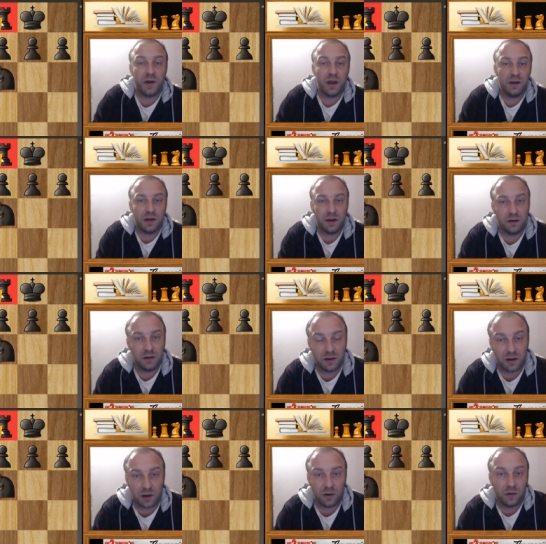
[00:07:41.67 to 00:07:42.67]
and uh,
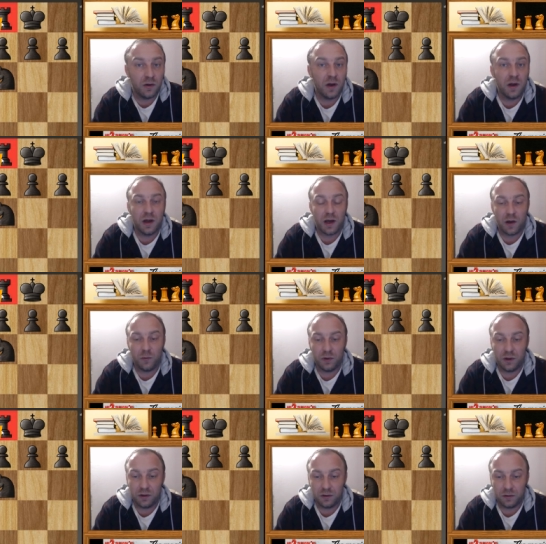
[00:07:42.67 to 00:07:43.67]
I'll, I
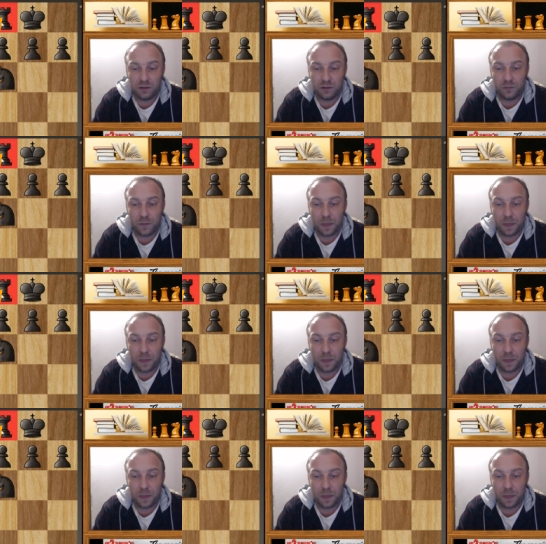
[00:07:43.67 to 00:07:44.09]
would uh,